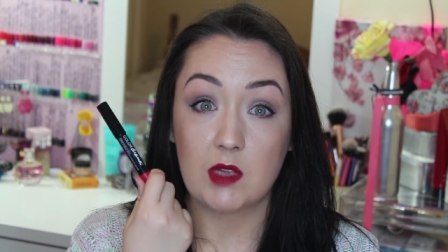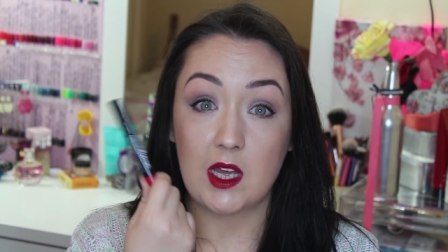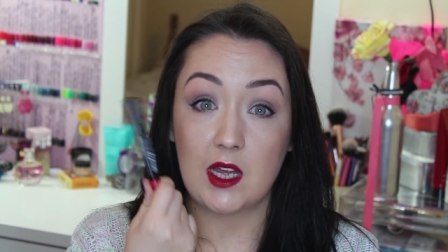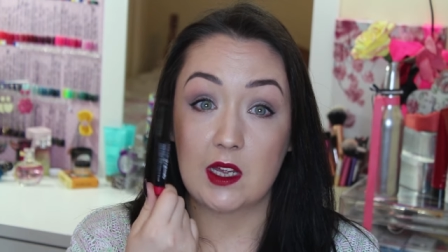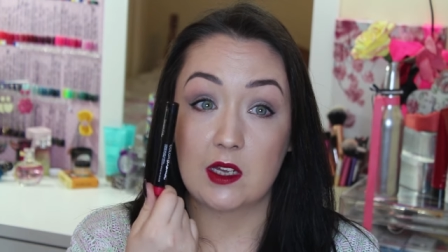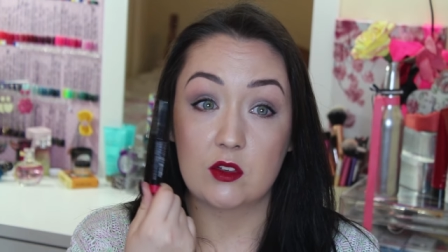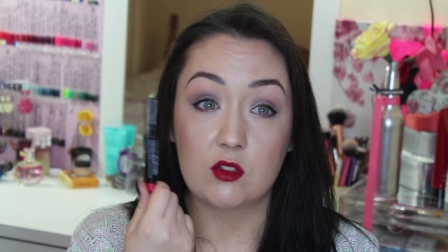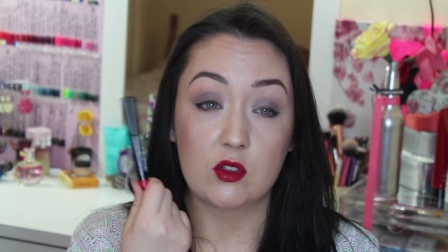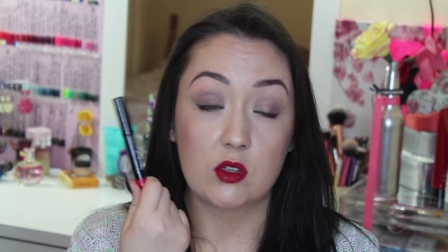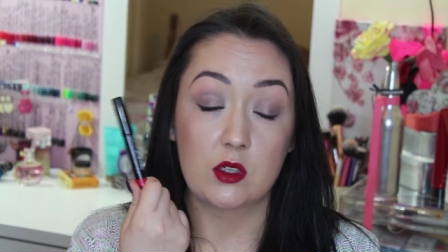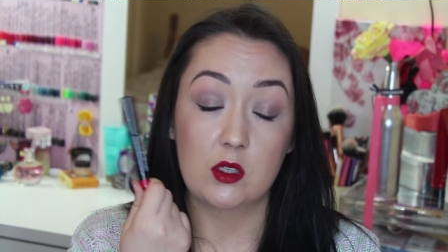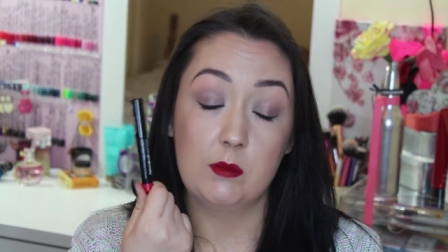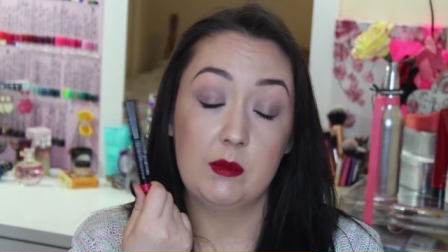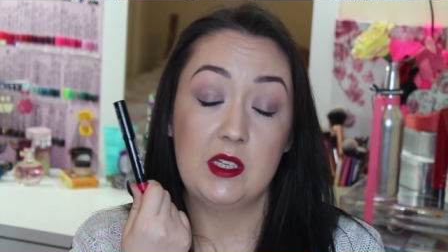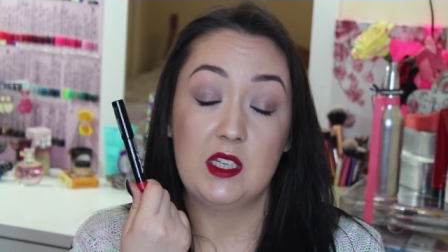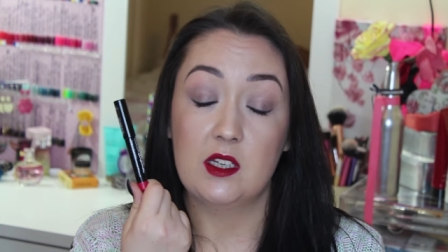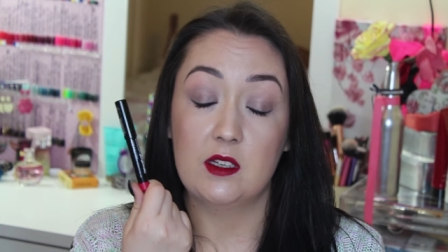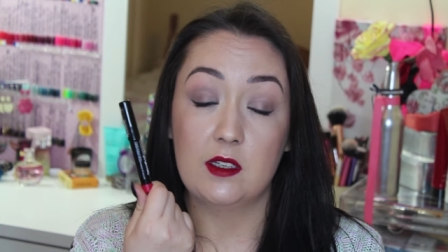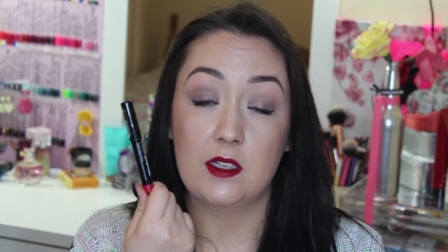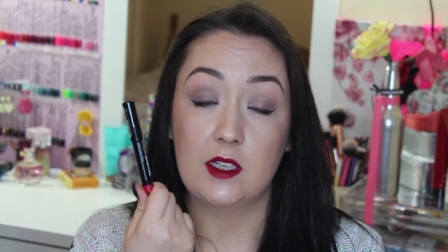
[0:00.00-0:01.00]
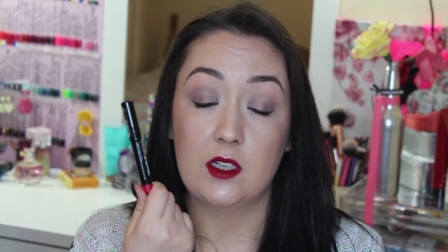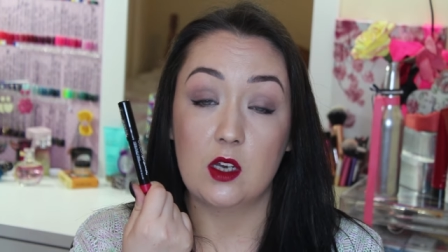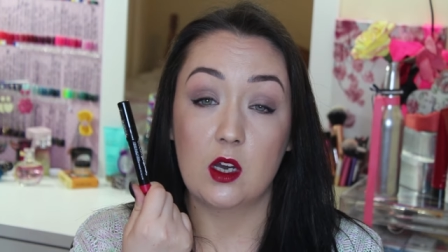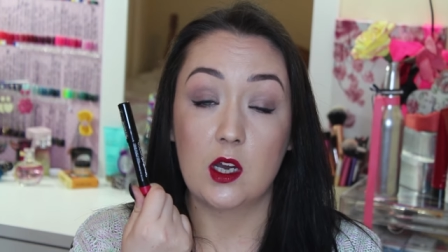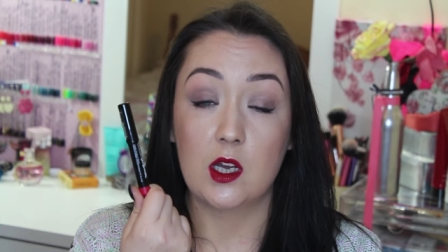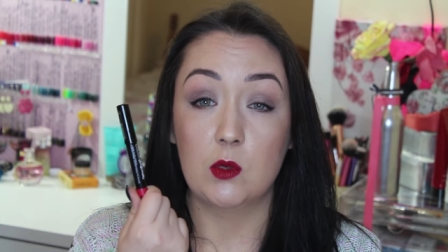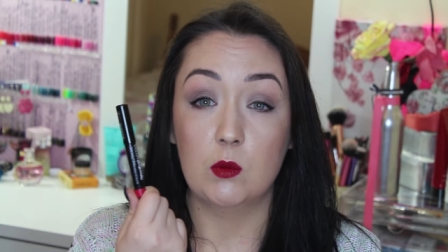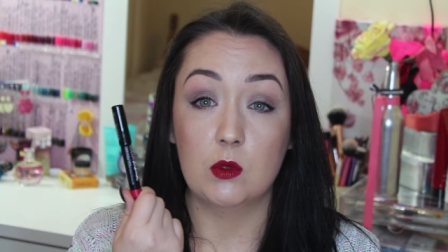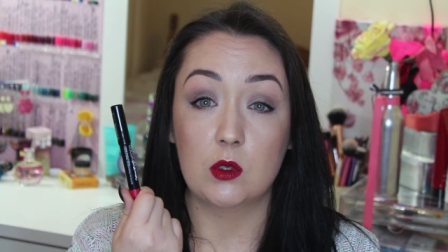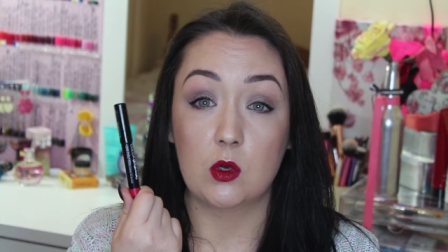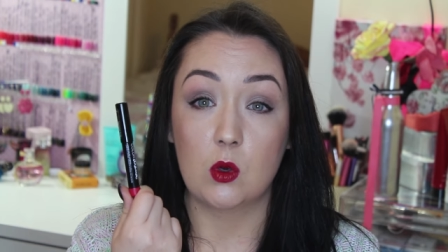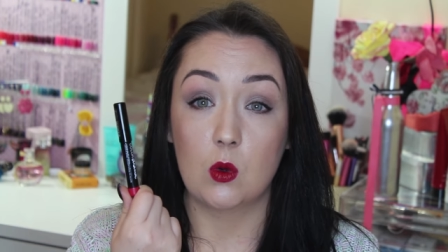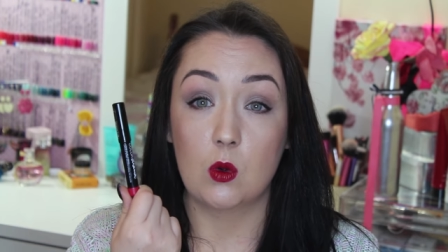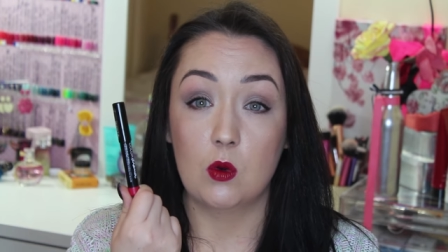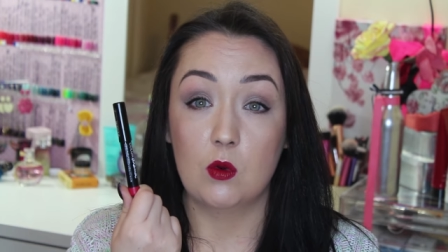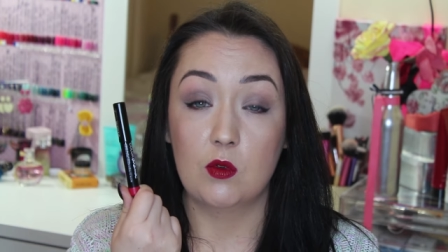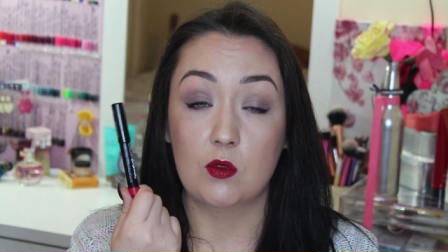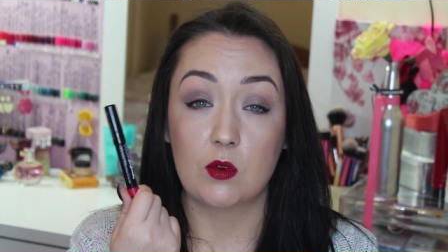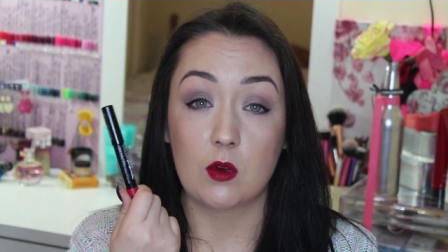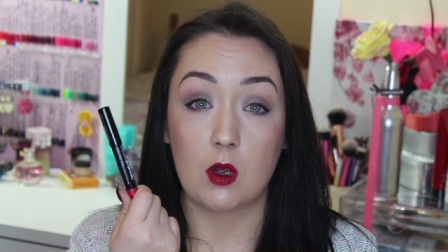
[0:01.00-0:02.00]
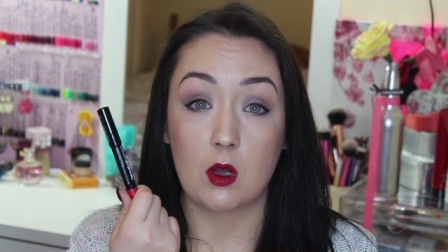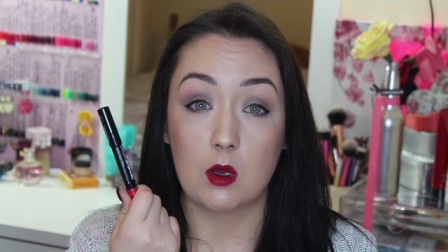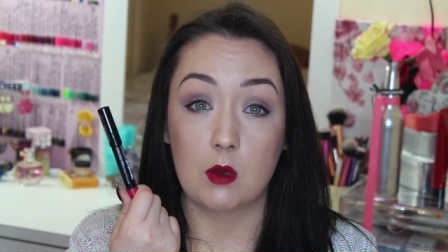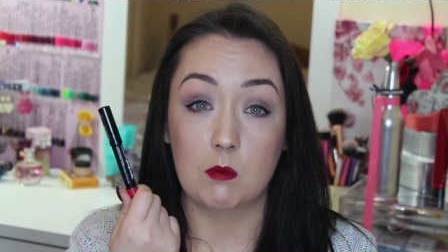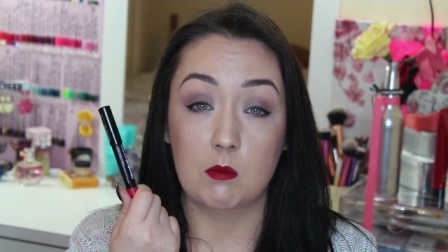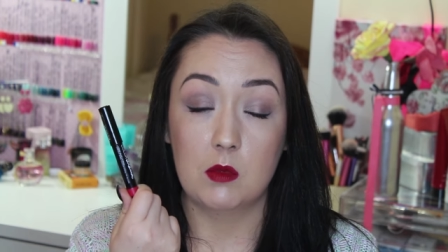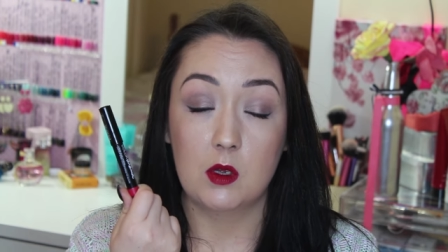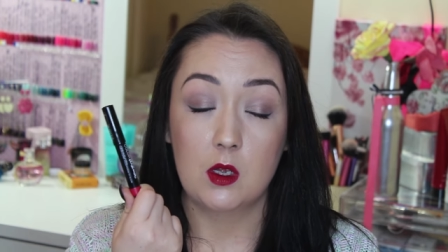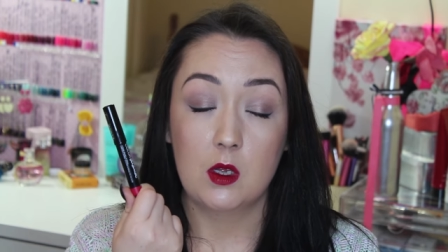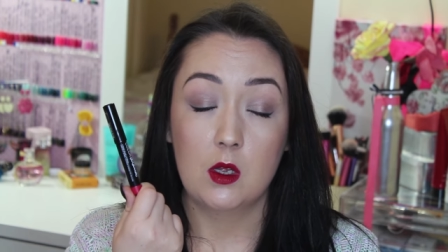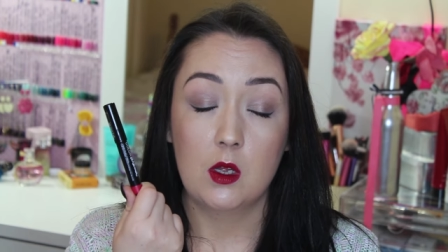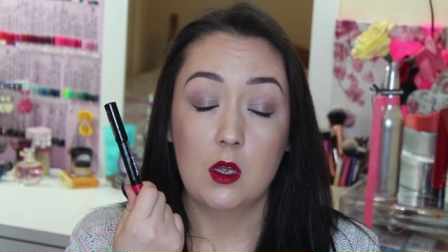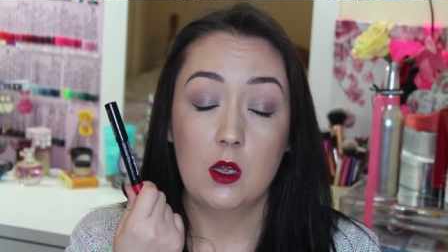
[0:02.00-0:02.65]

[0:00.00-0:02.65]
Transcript: And immediately I would go from